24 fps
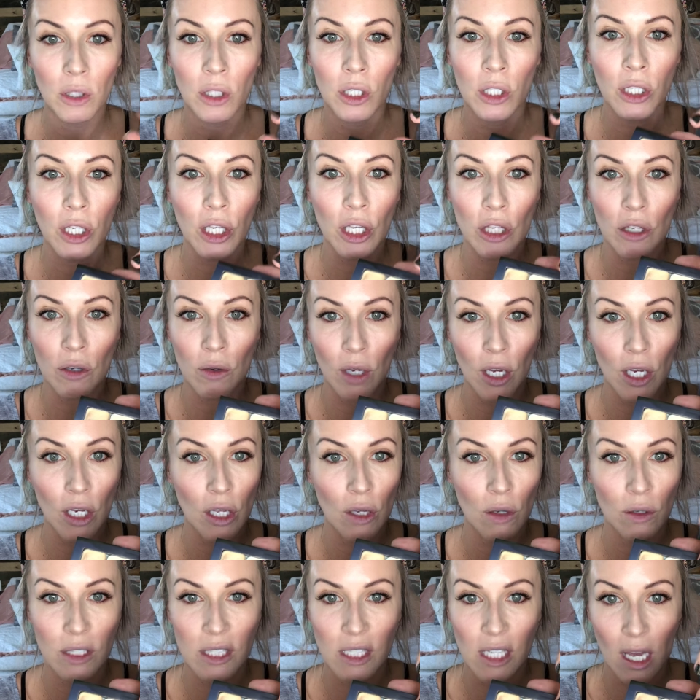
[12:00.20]
look, you can
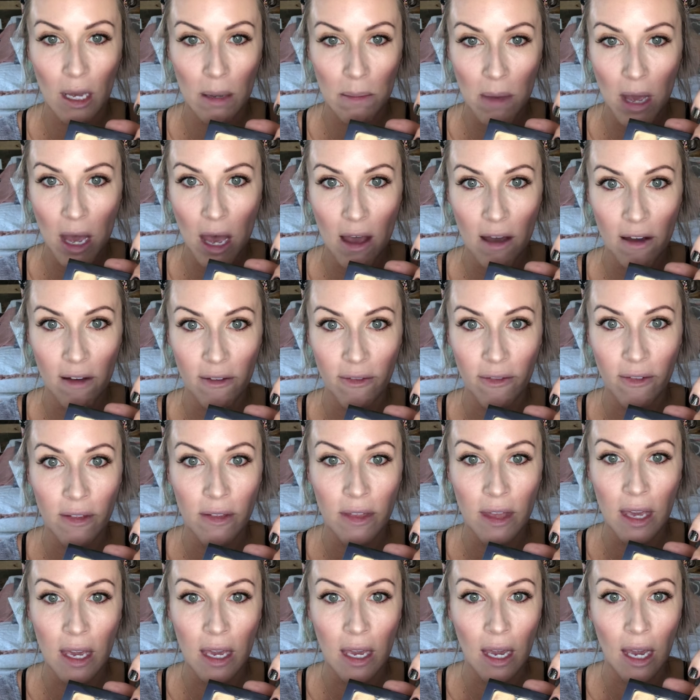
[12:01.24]
use some of
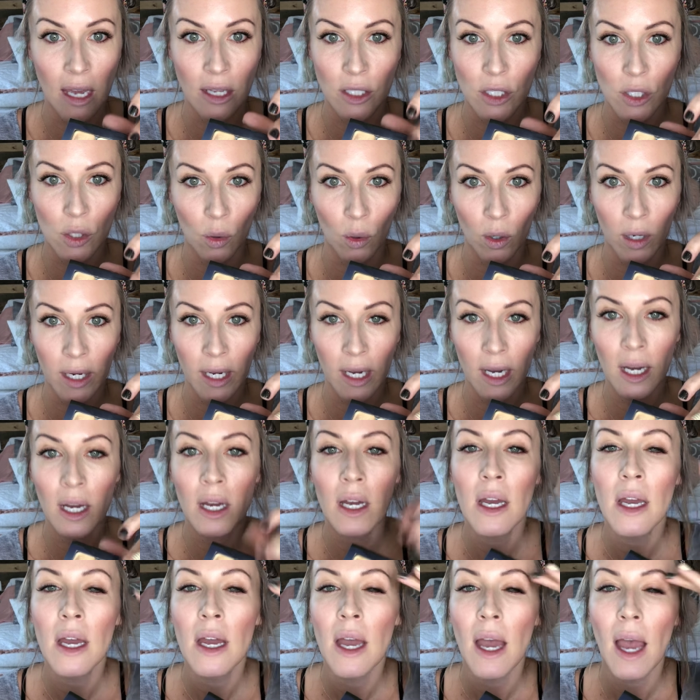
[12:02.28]
the Astoria
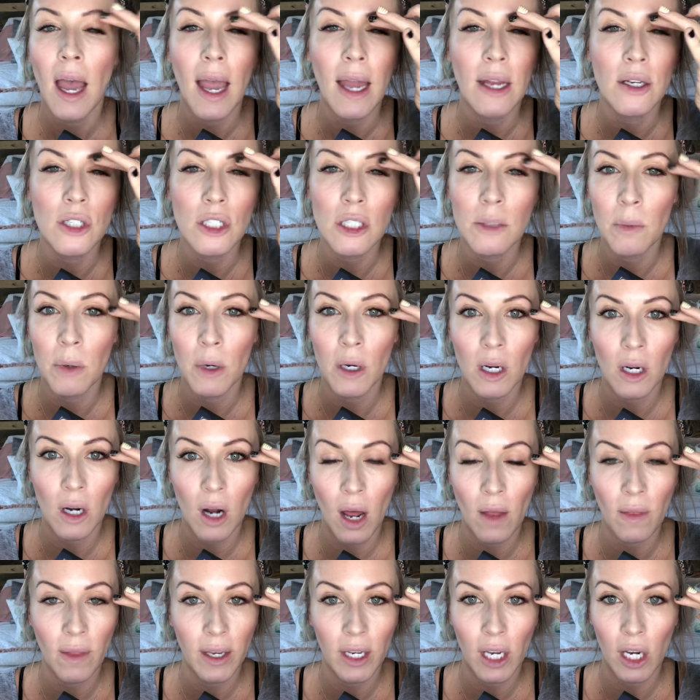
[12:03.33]
and just put it
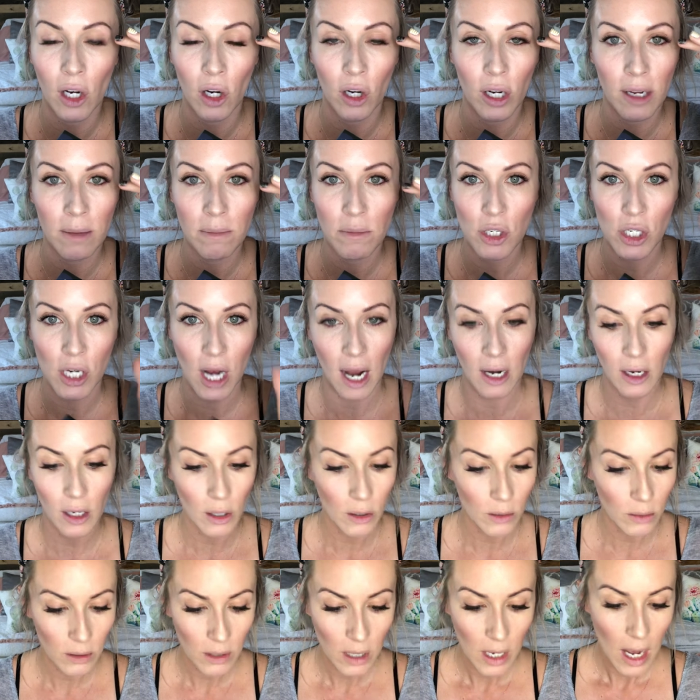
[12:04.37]
on like a cream
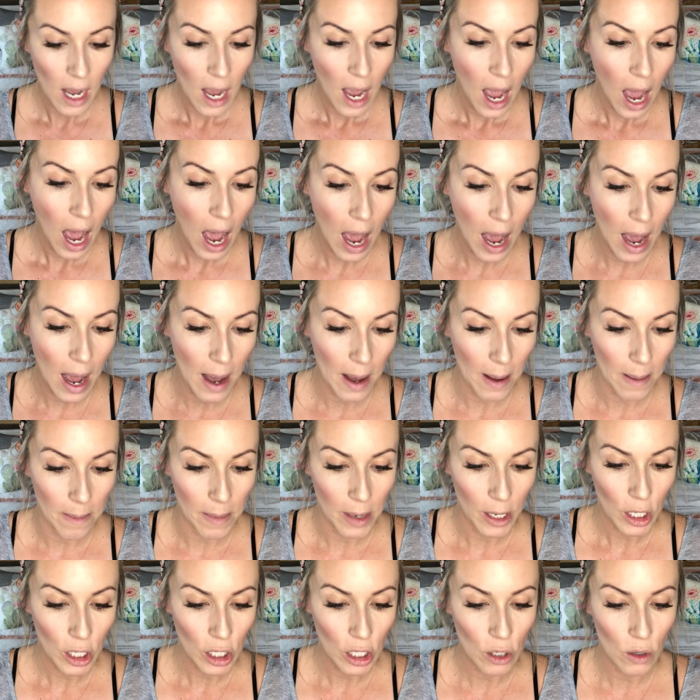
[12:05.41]
shadow.
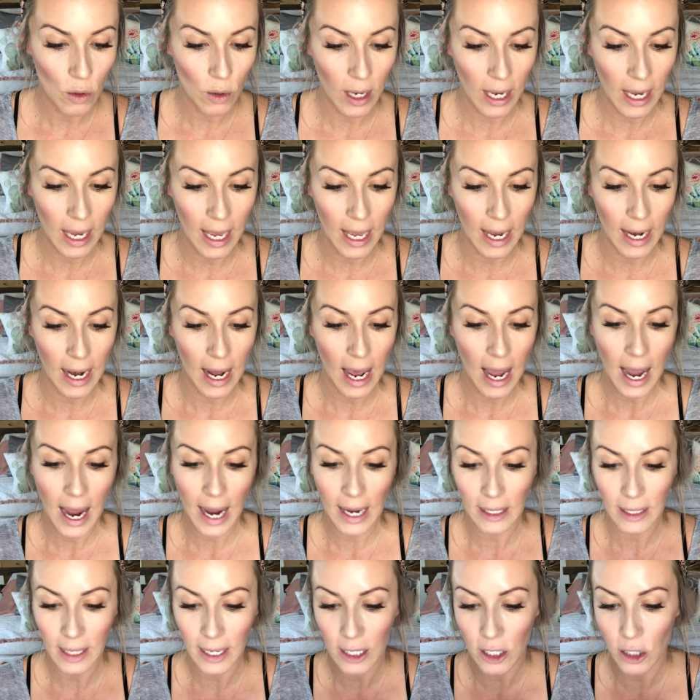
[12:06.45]
You can
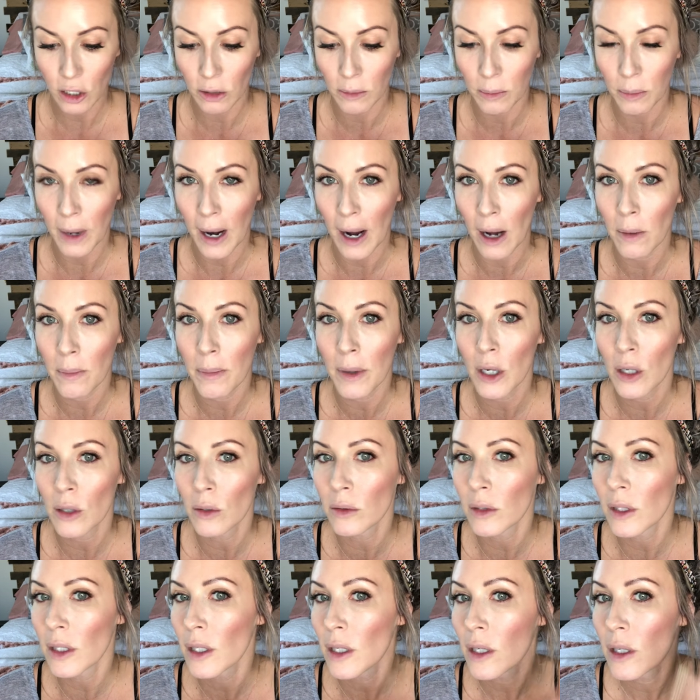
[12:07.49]
highlight your brow
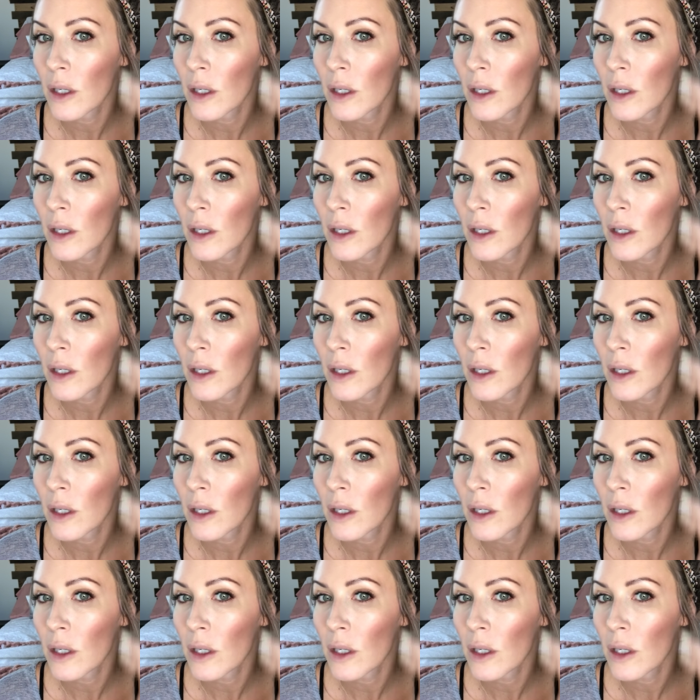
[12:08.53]
bone